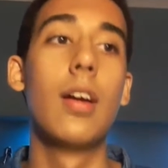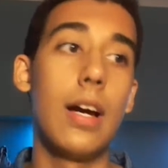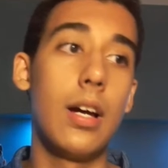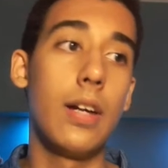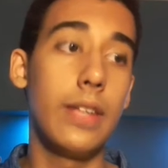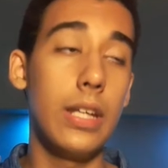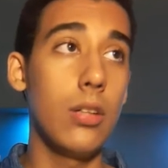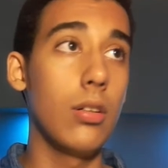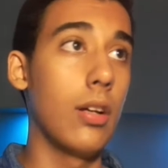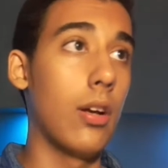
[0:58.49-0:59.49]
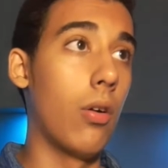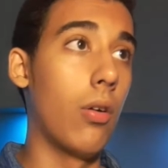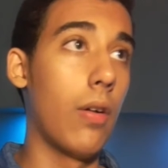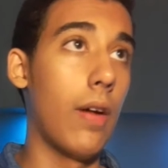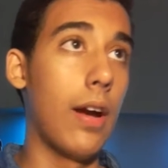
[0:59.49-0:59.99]
They
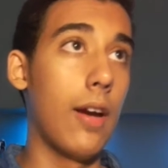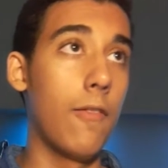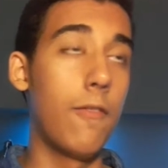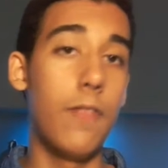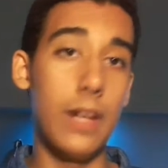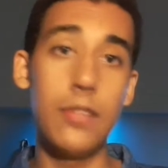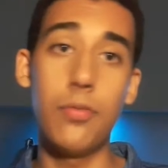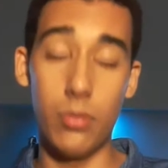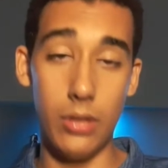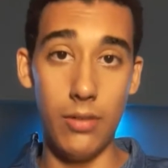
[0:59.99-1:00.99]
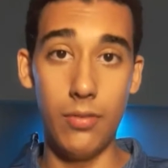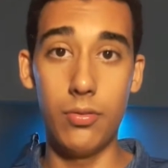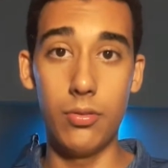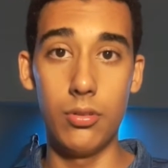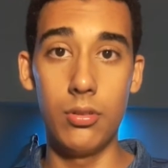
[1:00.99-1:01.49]
fight for their
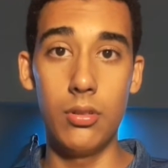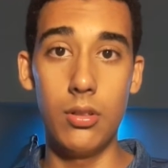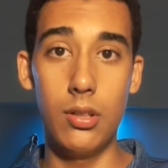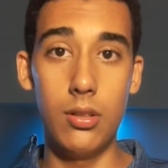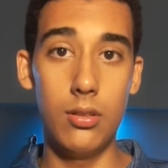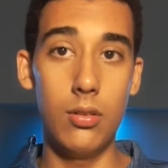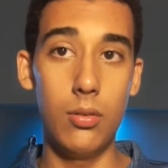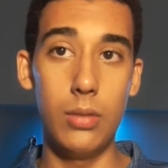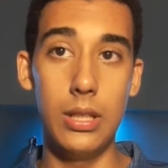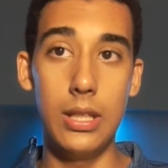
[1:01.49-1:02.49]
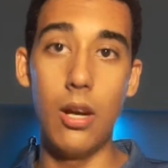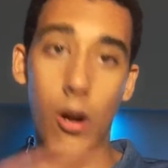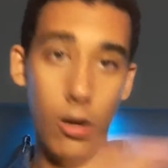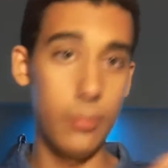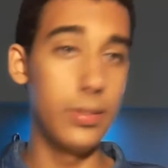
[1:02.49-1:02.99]
food. We
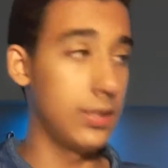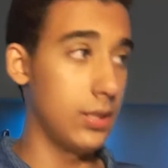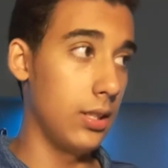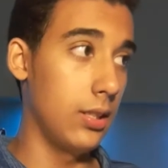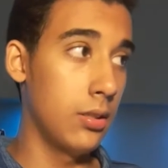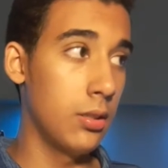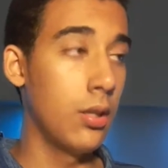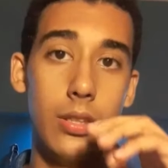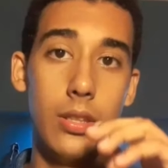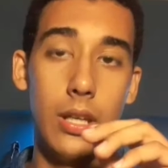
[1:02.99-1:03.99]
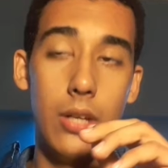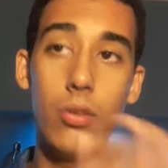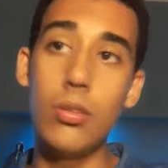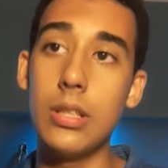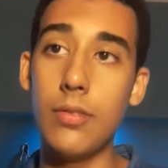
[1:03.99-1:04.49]
harvest it.
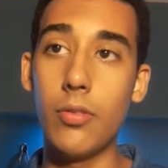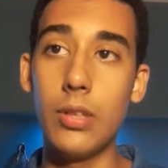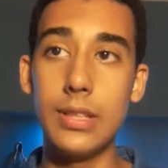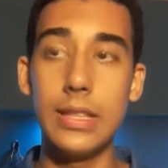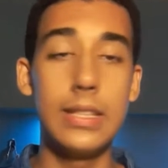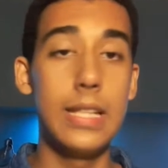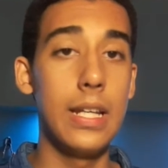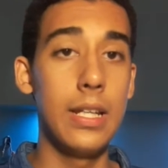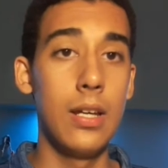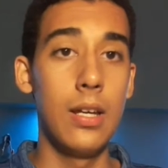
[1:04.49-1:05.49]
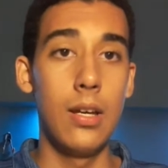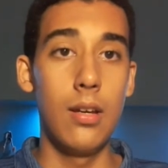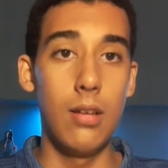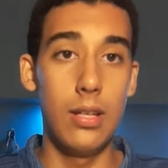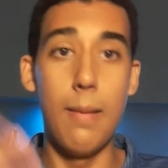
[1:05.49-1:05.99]
Another difference is that,
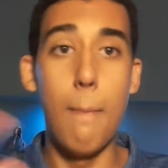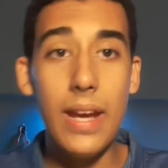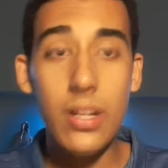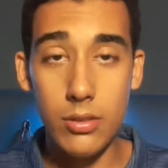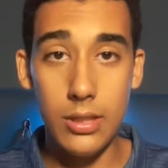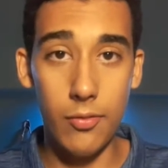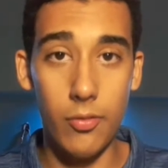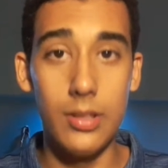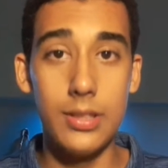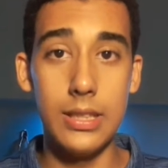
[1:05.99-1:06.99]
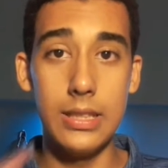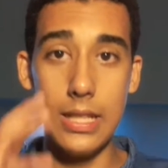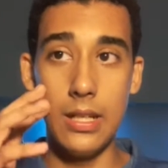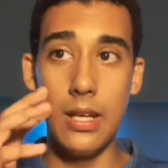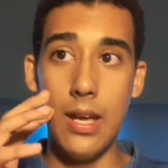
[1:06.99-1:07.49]
and the major difference is
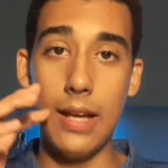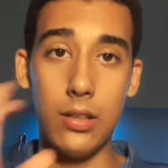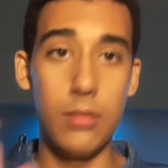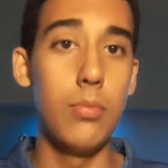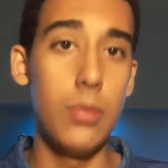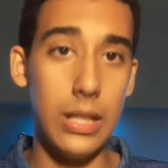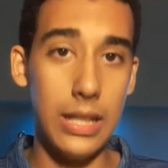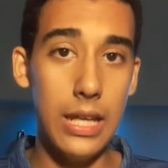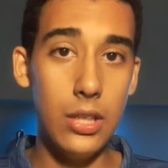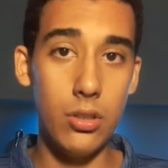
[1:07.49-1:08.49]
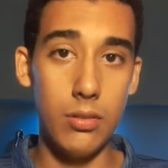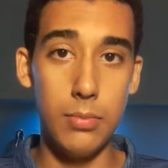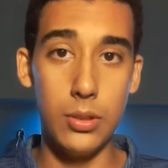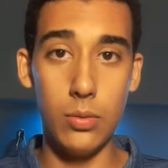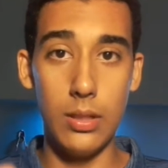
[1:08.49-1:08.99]
that communication
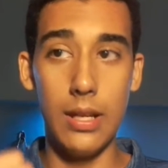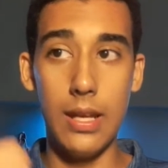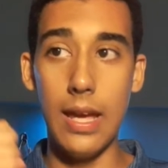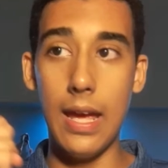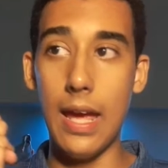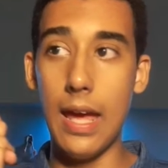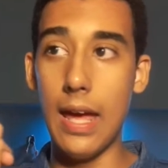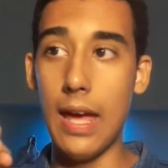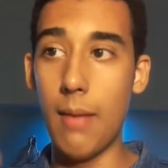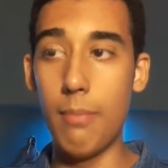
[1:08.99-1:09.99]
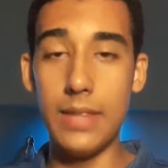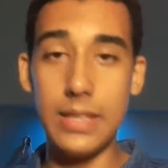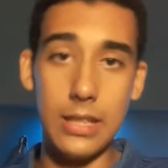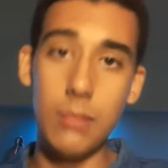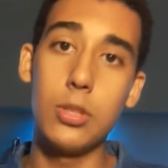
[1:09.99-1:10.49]
between the
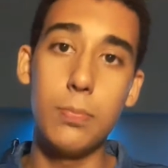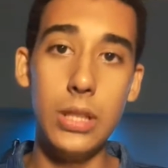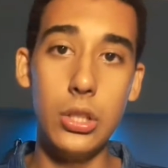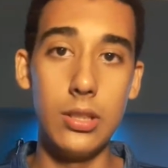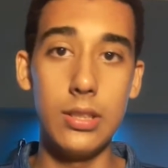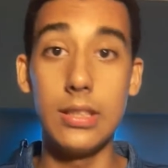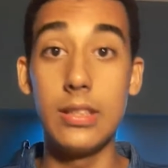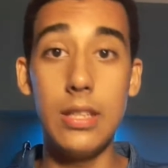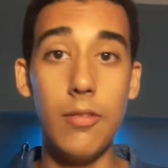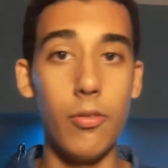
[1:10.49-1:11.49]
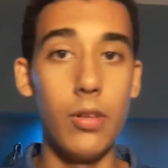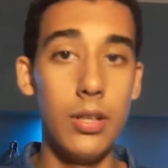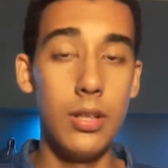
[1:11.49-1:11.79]
same species is different.